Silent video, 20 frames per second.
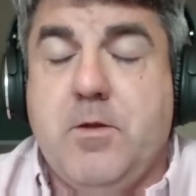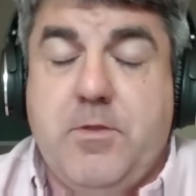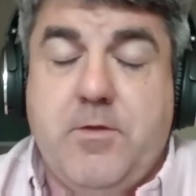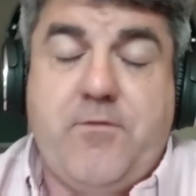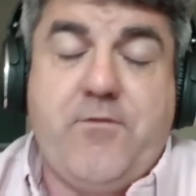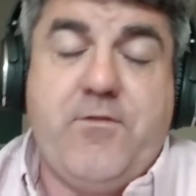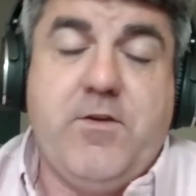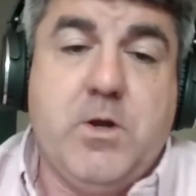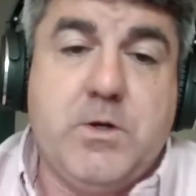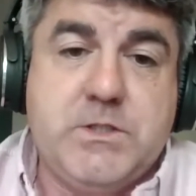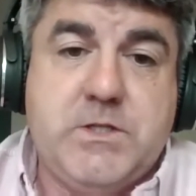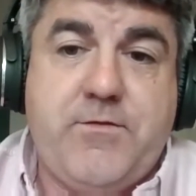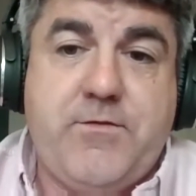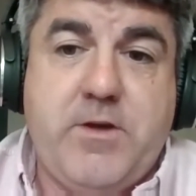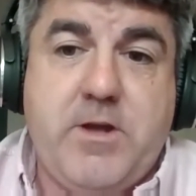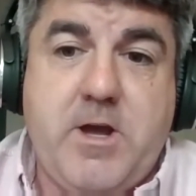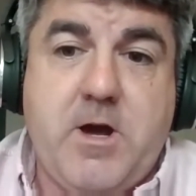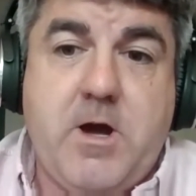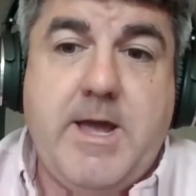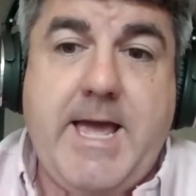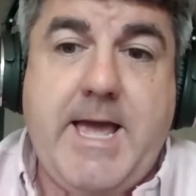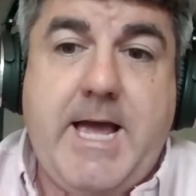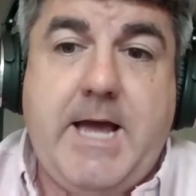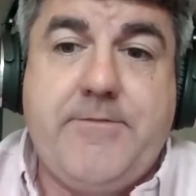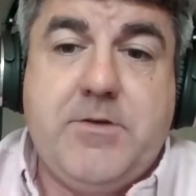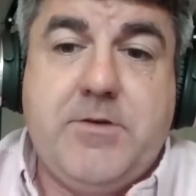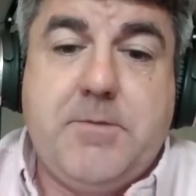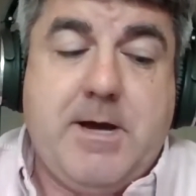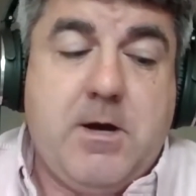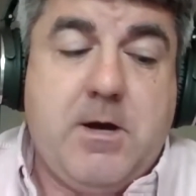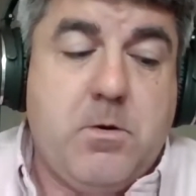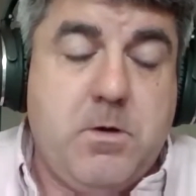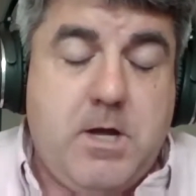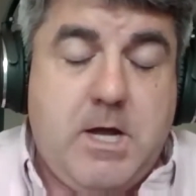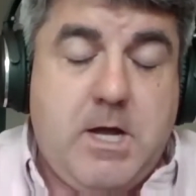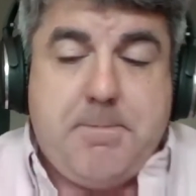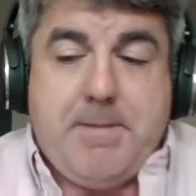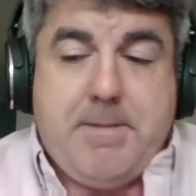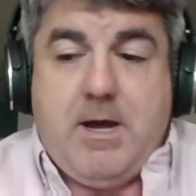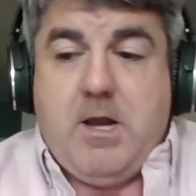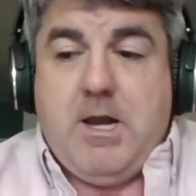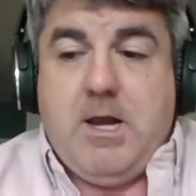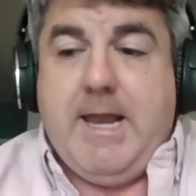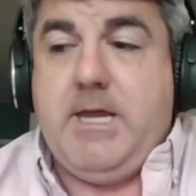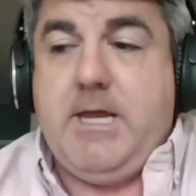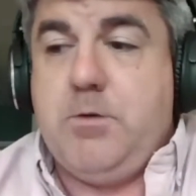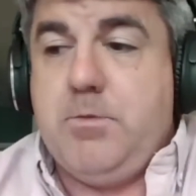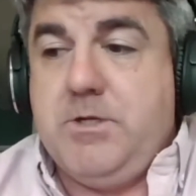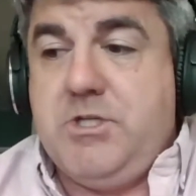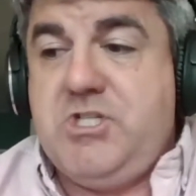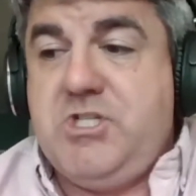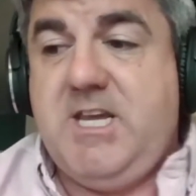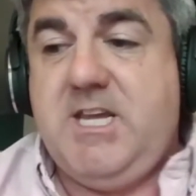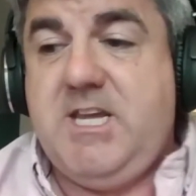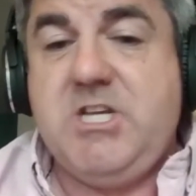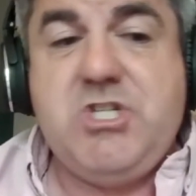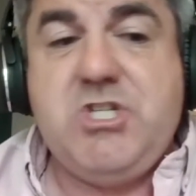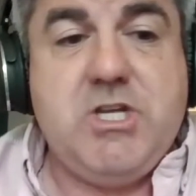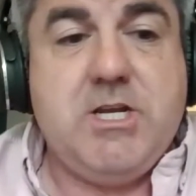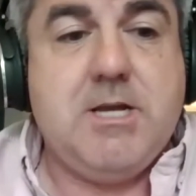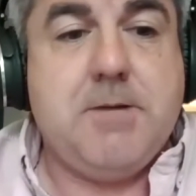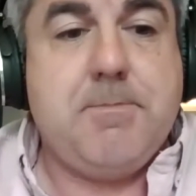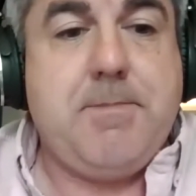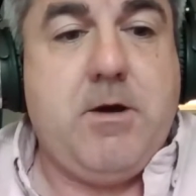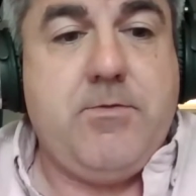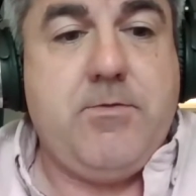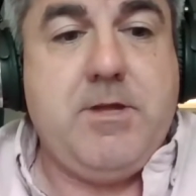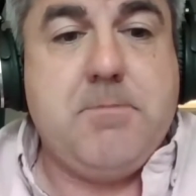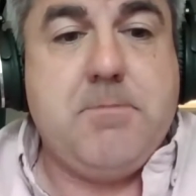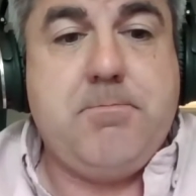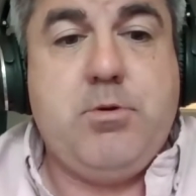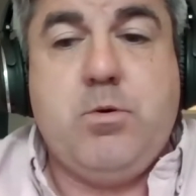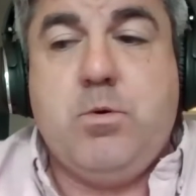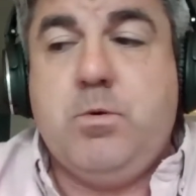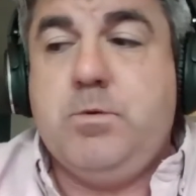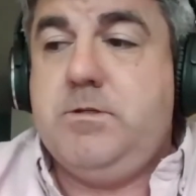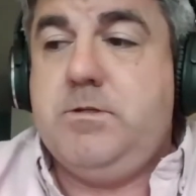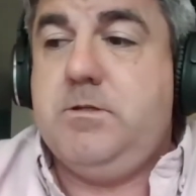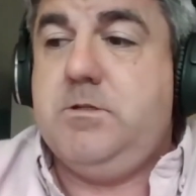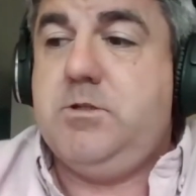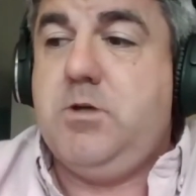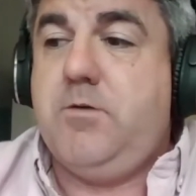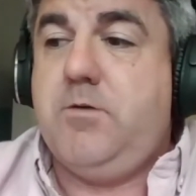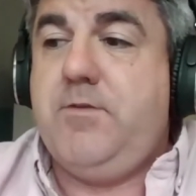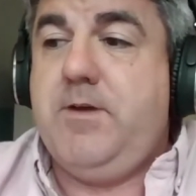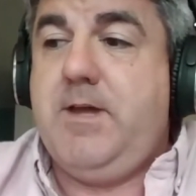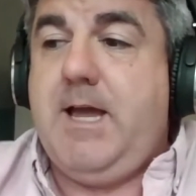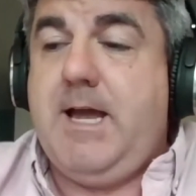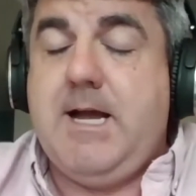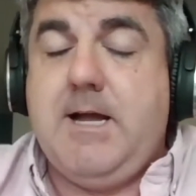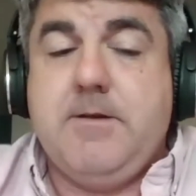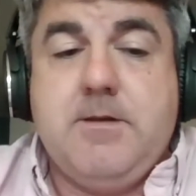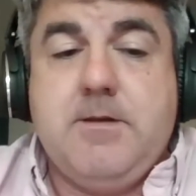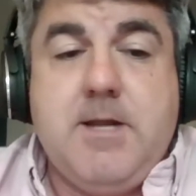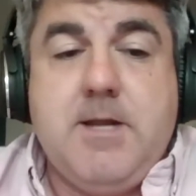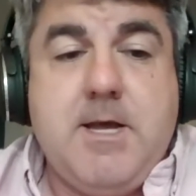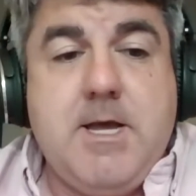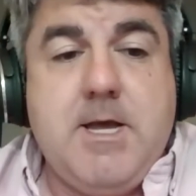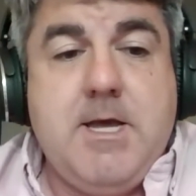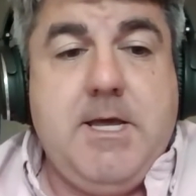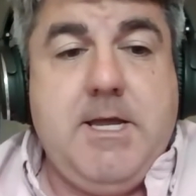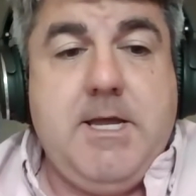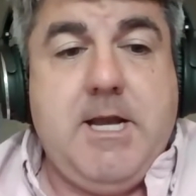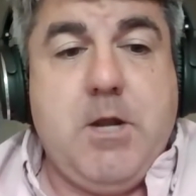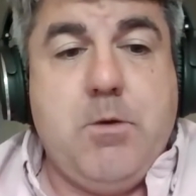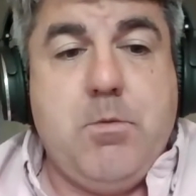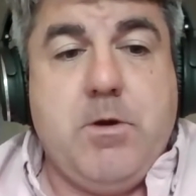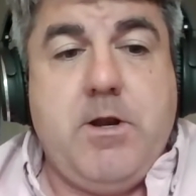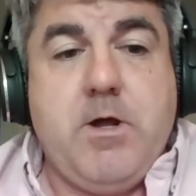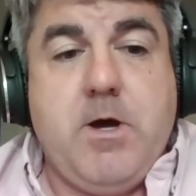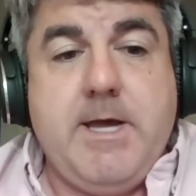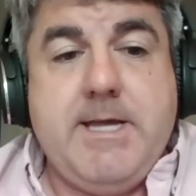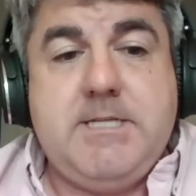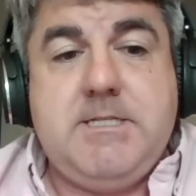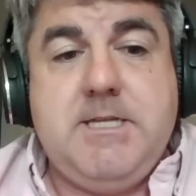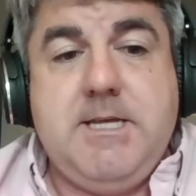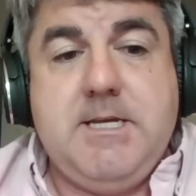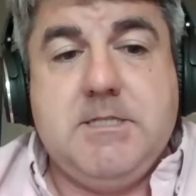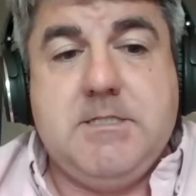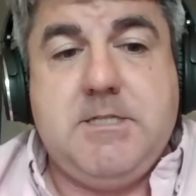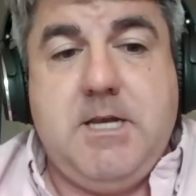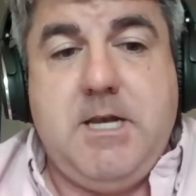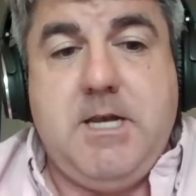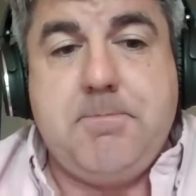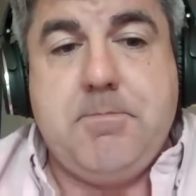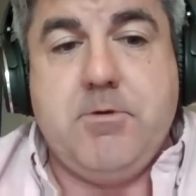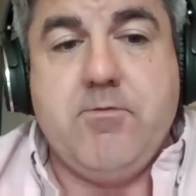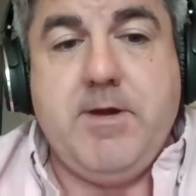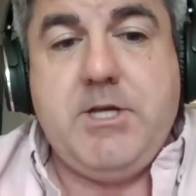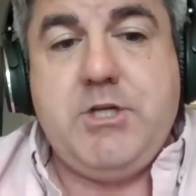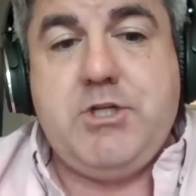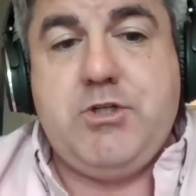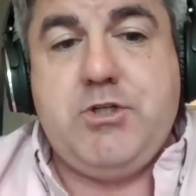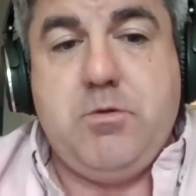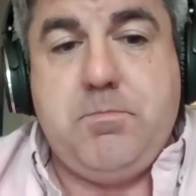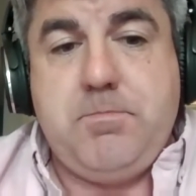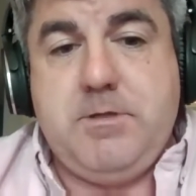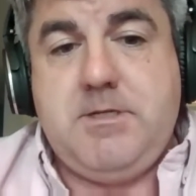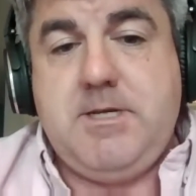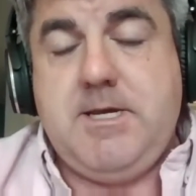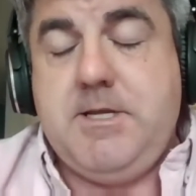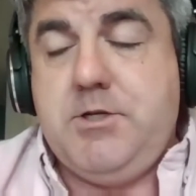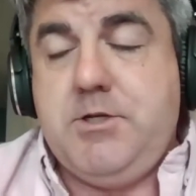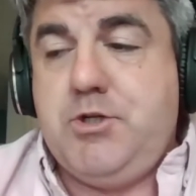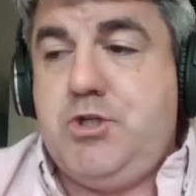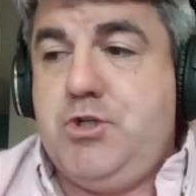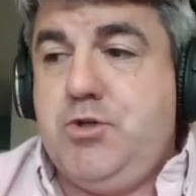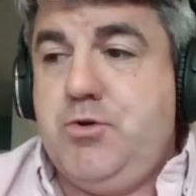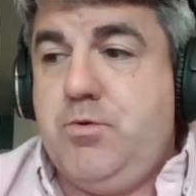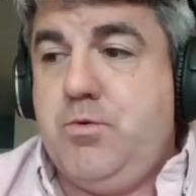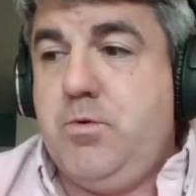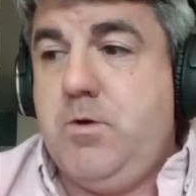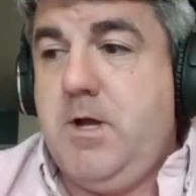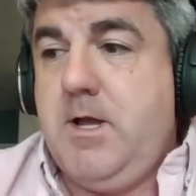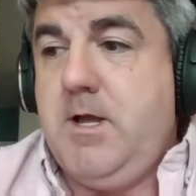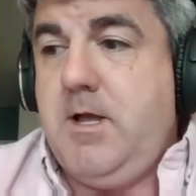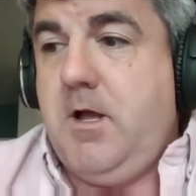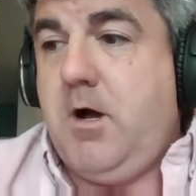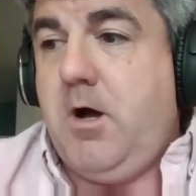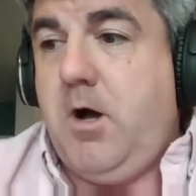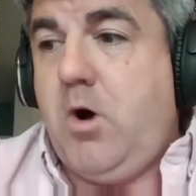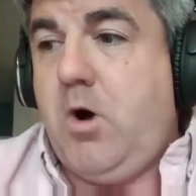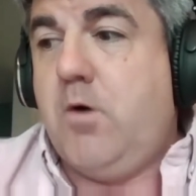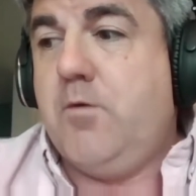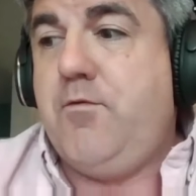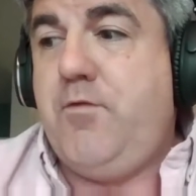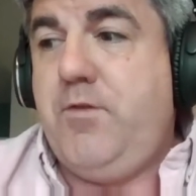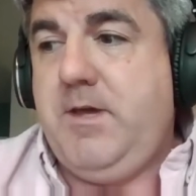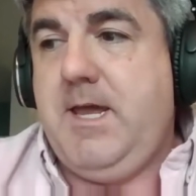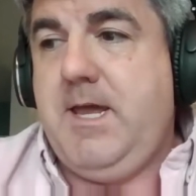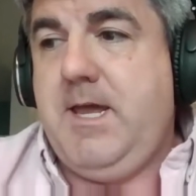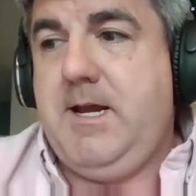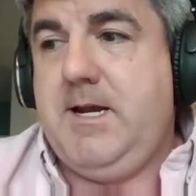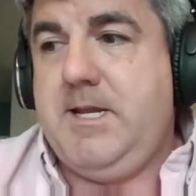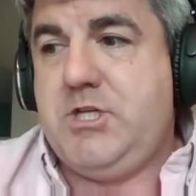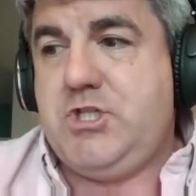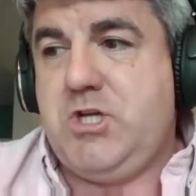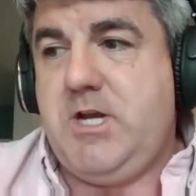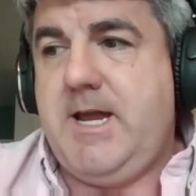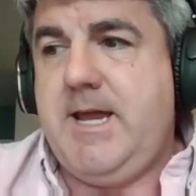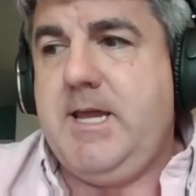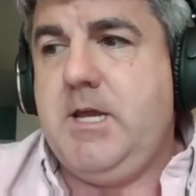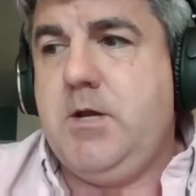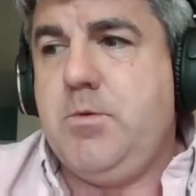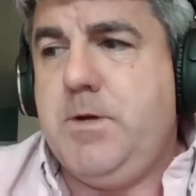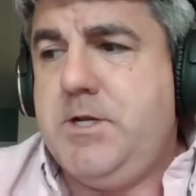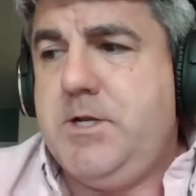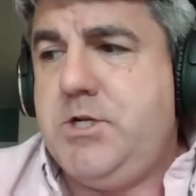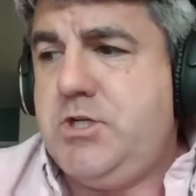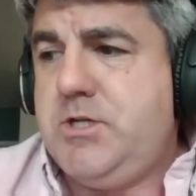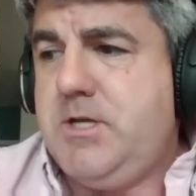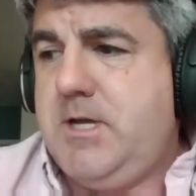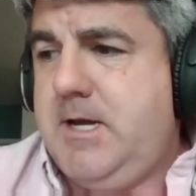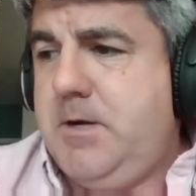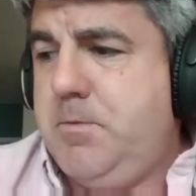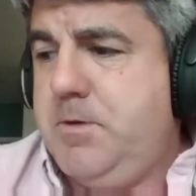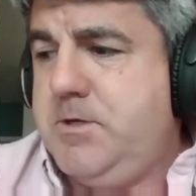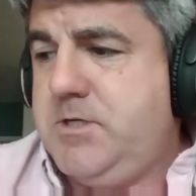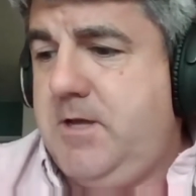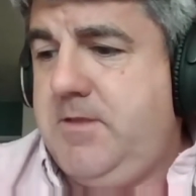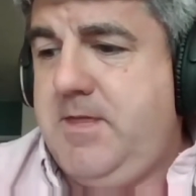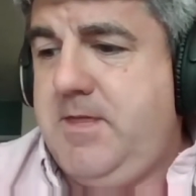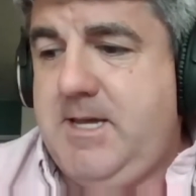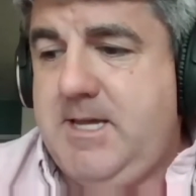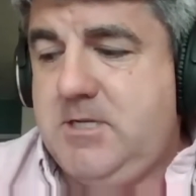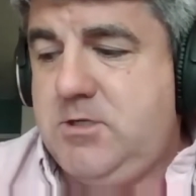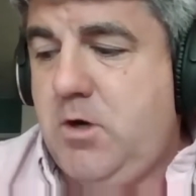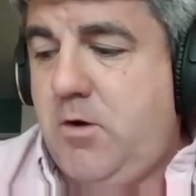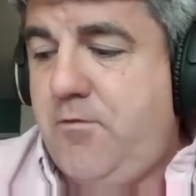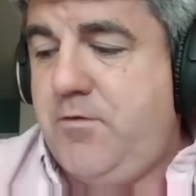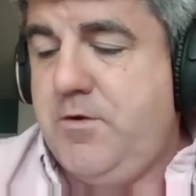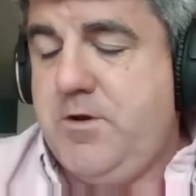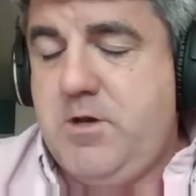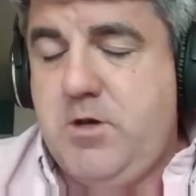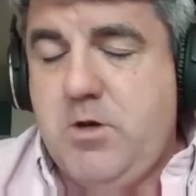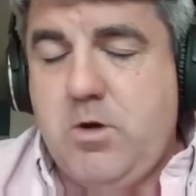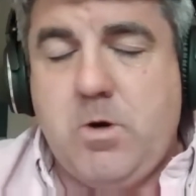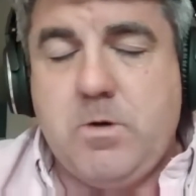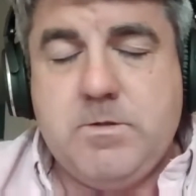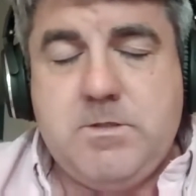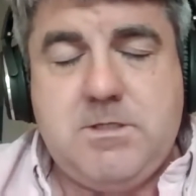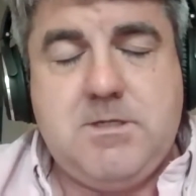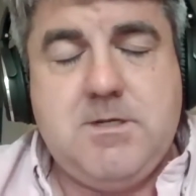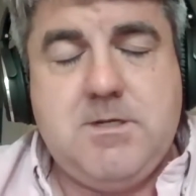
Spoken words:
the philosophy I have about language teaching, about the importance of it, and what I see is the liberational potential of the English language, which I think is often not